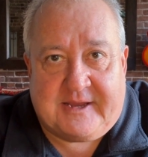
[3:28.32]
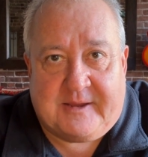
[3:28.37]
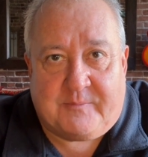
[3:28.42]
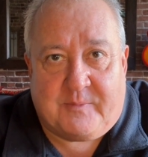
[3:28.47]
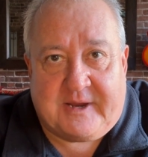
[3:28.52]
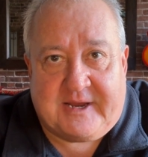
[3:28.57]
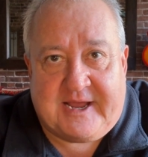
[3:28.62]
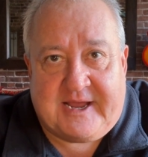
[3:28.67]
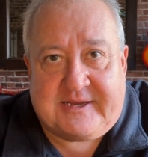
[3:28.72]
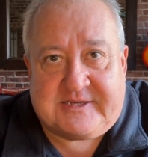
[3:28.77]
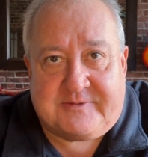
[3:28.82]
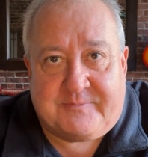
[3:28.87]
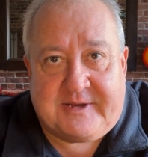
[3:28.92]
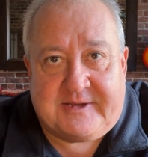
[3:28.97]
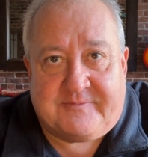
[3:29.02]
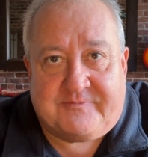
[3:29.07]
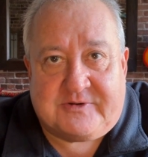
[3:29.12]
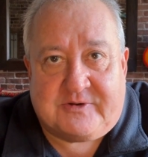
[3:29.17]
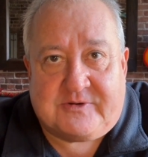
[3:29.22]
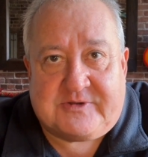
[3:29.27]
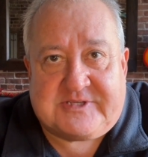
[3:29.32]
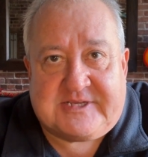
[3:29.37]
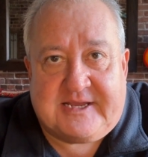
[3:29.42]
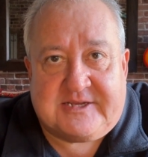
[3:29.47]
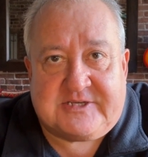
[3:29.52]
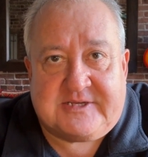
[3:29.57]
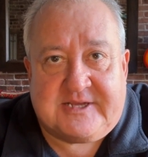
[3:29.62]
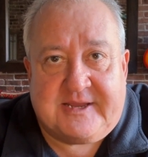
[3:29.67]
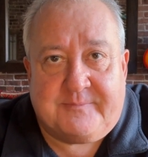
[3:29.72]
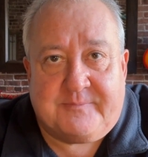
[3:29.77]
While others might view
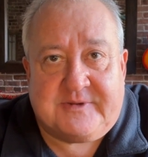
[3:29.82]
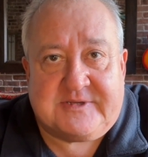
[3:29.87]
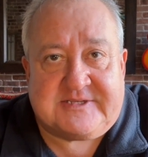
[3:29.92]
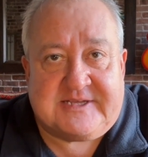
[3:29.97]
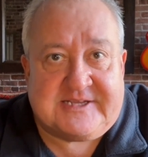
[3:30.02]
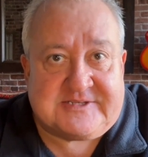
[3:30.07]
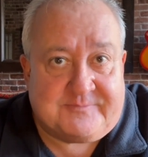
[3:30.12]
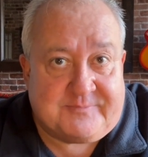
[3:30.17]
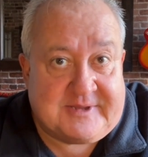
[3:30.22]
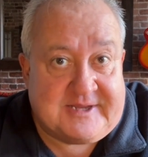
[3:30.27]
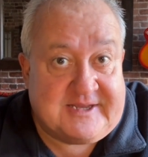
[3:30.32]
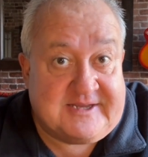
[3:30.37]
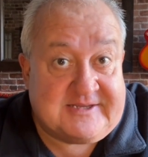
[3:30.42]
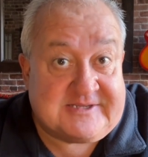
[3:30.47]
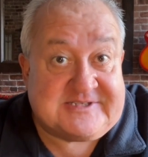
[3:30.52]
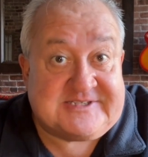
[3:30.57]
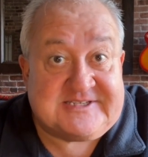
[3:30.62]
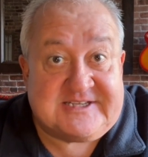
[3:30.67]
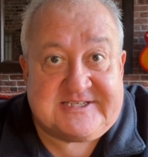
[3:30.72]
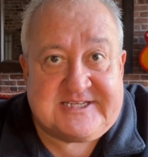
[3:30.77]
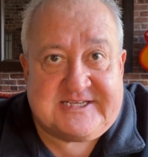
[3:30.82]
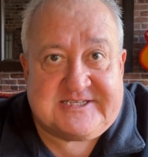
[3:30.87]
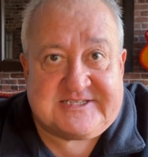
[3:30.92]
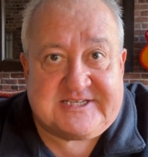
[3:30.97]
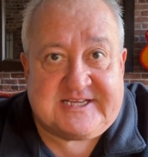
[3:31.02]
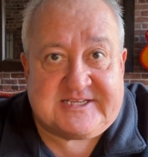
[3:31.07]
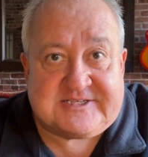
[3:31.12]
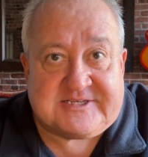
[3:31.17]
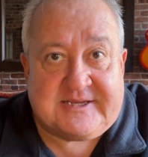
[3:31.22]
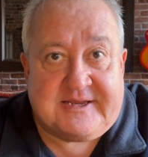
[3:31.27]
such numbers as mere
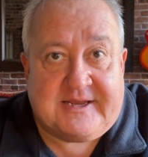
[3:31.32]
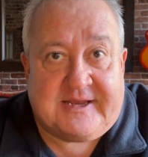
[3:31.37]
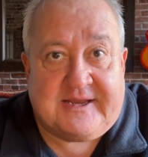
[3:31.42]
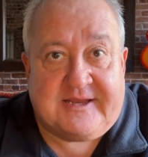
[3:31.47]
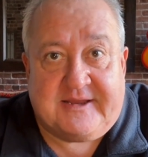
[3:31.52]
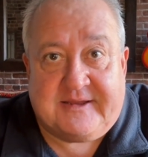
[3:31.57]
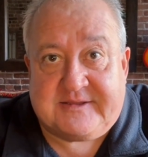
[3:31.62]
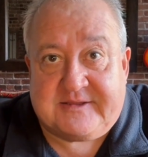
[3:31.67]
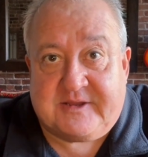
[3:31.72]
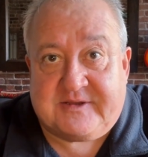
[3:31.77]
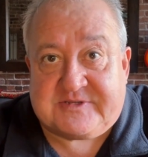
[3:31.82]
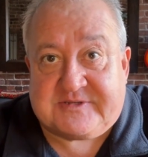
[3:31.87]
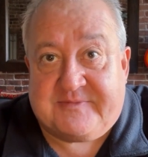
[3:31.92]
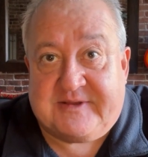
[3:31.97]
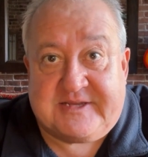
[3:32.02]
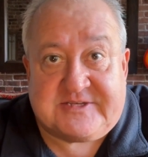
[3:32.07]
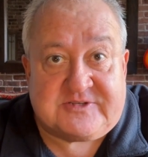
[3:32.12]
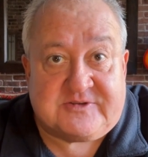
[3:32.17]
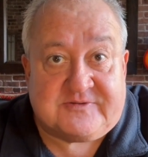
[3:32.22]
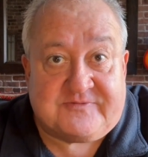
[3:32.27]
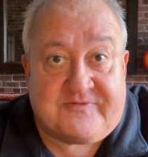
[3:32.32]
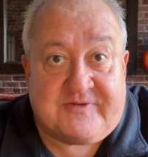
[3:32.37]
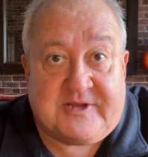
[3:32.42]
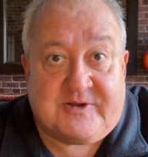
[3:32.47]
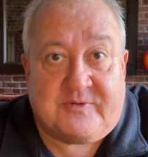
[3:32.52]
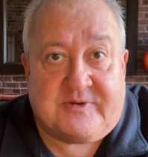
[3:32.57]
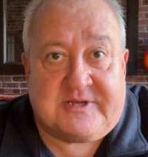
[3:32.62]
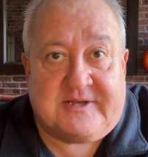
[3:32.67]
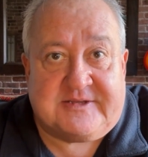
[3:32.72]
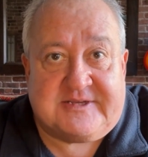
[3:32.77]
statistics, those of us who
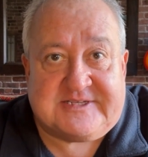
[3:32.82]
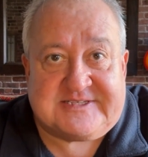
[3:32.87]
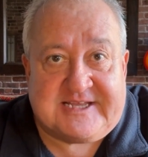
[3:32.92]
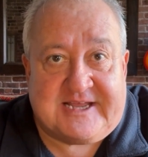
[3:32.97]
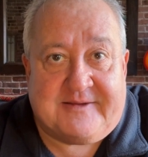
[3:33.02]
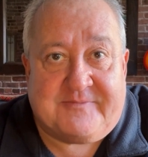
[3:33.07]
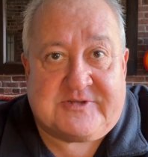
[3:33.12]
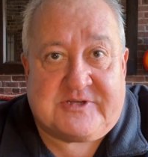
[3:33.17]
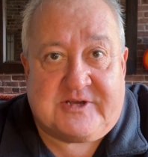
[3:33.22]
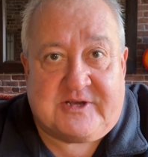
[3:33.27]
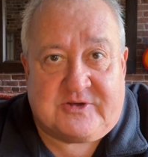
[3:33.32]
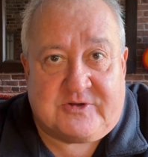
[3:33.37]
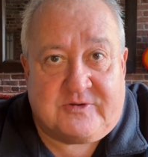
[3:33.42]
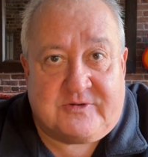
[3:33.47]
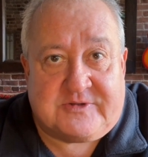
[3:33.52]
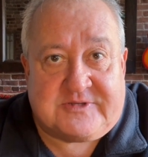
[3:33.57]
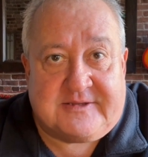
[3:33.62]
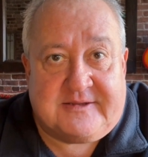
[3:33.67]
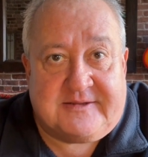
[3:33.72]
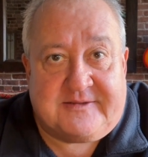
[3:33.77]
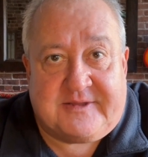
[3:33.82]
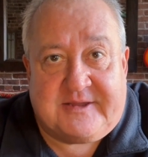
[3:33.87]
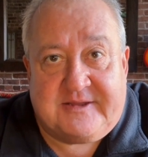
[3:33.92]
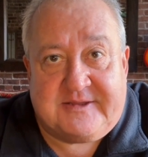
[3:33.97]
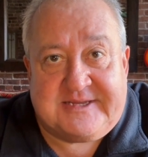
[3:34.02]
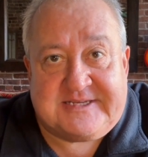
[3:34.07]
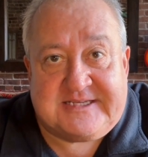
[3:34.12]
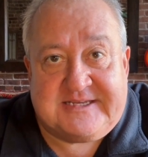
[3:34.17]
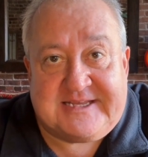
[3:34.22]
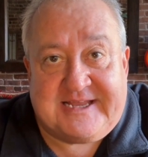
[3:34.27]
frequent the same circles know
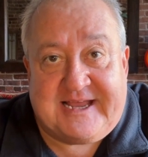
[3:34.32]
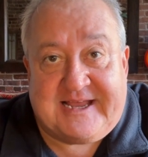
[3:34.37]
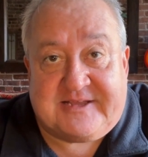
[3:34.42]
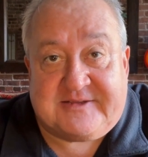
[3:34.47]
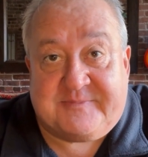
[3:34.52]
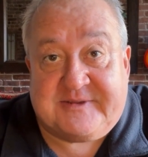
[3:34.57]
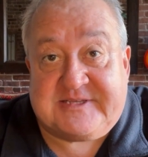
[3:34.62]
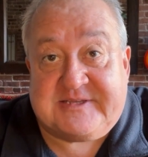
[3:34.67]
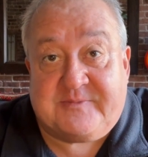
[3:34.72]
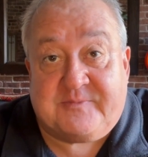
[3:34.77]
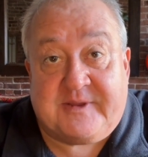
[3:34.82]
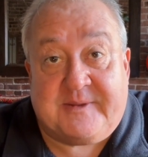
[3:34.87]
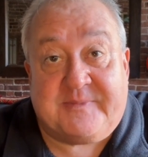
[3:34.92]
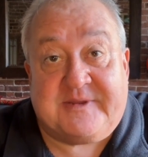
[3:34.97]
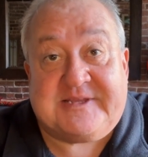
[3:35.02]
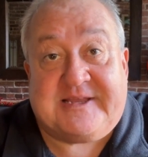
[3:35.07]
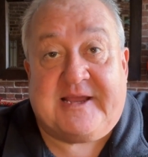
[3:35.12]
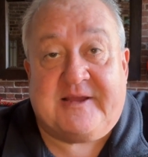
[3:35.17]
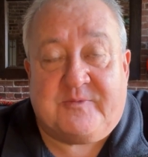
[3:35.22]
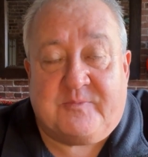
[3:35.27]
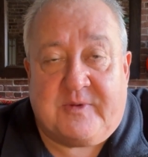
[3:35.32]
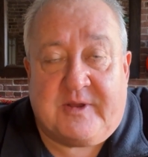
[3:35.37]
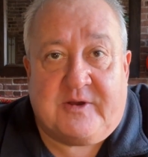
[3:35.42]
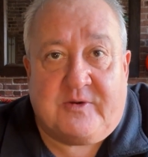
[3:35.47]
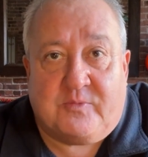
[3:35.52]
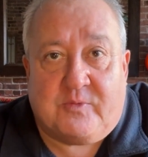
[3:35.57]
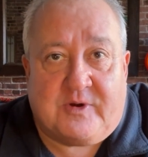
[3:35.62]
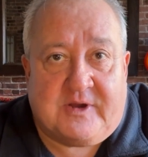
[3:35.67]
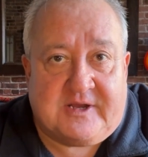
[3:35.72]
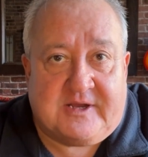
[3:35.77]
these engagements represent real
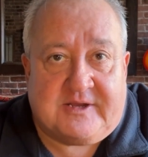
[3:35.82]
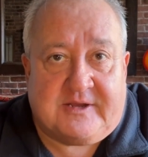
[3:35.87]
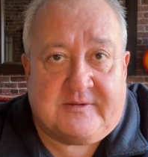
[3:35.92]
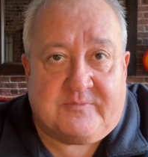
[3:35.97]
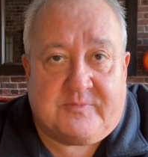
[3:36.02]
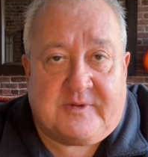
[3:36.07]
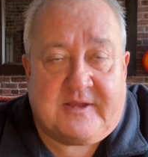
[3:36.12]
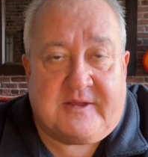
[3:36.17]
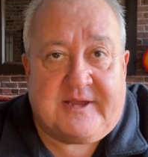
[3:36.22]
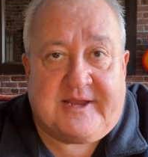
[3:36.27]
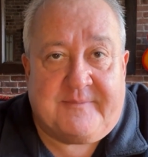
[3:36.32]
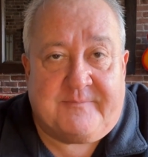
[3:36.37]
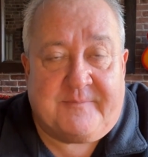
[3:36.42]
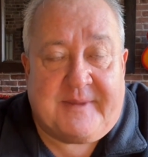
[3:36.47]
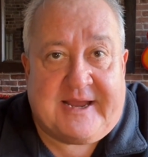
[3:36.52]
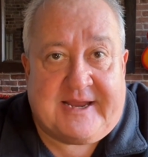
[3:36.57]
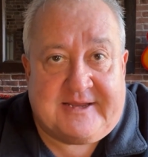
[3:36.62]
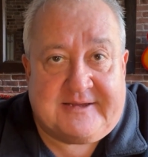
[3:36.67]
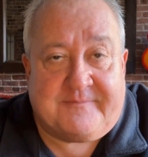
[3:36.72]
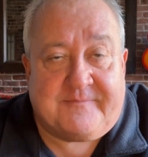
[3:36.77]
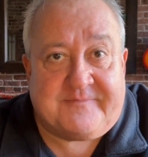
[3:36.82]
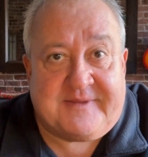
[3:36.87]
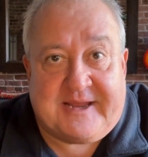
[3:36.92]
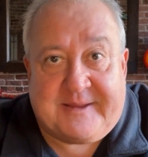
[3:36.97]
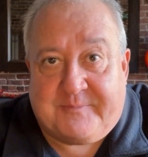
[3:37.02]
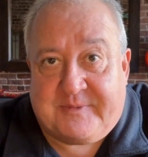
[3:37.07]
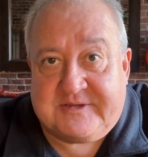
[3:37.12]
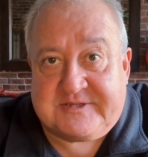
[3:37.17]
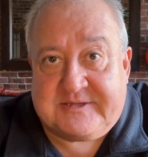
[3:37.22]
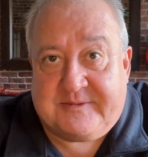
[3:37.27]
work, real impact,
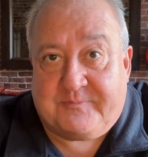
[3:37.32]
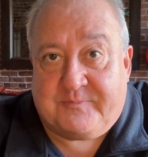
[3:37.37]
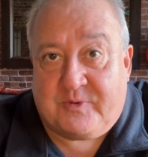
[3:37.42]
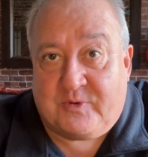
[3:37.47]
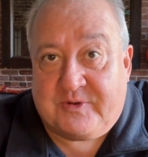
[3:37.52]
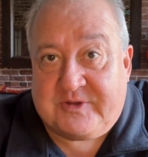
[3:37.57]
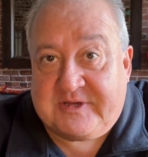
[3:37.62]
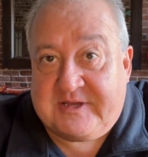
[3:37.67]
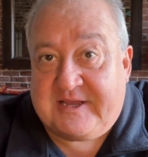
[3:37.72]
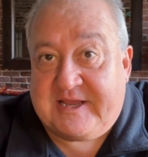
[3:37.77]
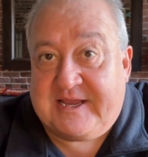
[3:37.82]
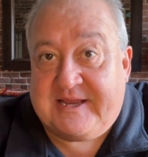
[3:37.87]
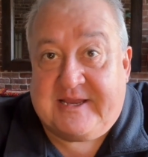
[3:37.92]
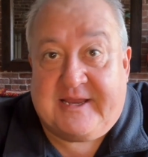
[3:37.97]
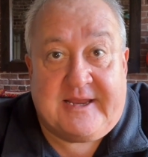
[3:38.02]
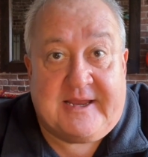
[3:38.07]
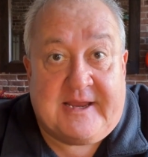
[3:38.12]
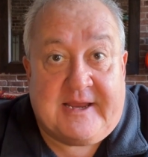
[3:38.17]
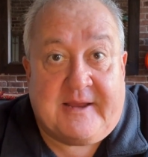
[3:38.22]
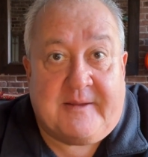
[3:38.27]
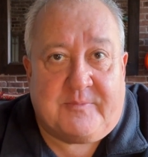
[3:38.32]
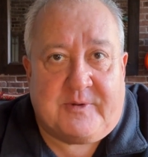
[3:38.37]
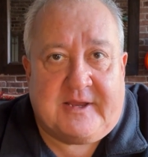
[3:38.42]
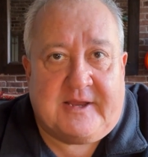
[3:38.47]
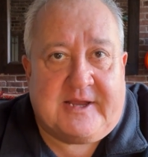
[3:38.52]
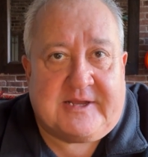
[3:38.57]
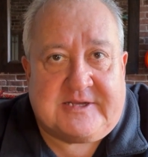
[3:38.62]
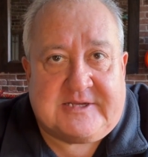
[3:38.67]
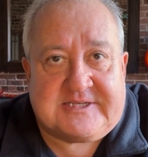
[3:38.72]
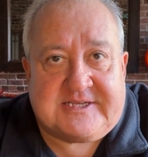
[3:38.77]
and most importantly, real
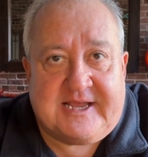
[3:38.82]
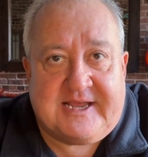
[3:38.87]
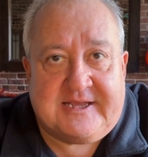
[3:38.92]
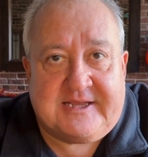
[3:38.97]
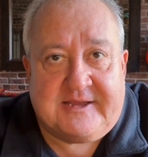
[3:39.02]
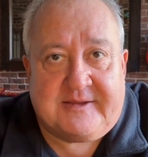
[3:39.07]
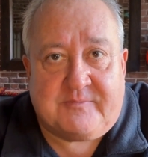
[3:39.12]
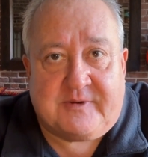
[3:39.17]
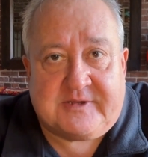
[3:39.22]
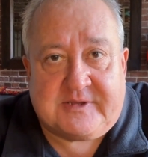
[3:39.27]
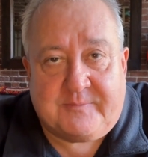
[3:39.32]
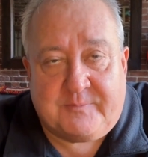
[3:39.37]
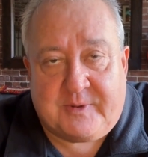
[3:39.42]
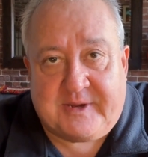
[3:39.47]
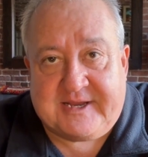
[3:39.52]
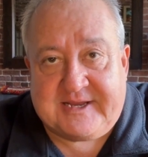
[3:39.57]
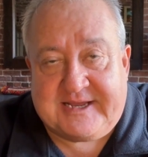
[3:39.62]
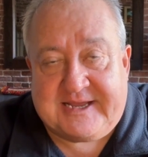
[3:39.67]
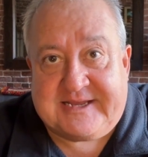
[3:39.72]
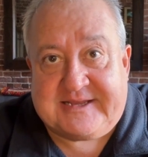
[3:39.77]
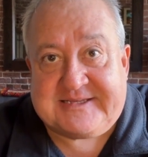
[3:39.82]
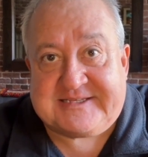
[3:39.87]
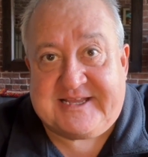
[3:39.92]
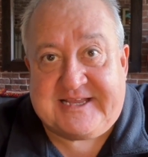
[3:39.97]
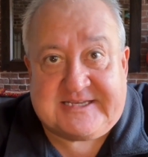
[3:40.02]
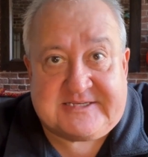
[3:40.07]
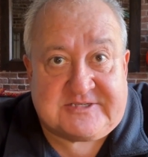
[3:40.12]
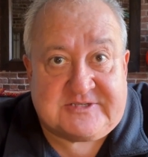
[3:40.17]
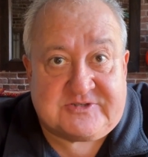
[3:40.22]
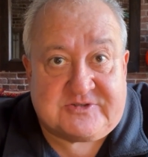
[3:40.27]
understanding of what the monarchy
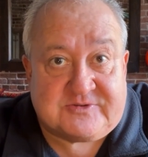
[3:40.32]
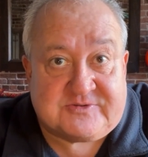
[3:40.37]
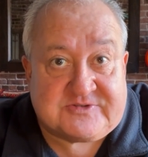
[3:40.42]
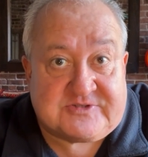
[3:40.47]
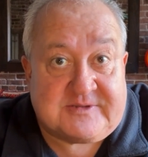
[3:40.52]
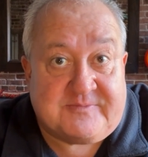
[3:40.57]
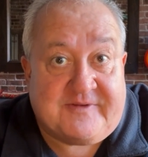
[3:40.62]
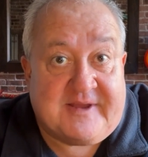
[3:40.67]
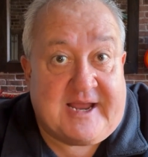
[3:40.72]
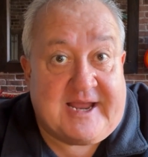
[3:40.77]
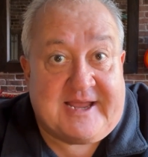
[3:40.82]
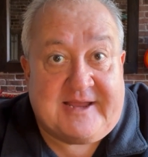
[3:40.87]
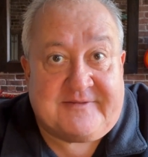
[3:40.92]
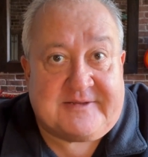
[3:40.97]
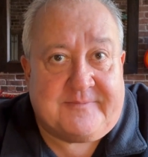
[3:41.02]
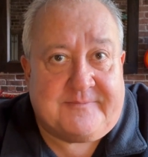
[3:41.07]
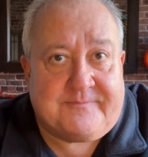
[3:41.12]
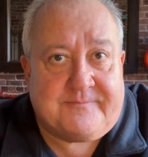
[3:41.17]
needs to survive.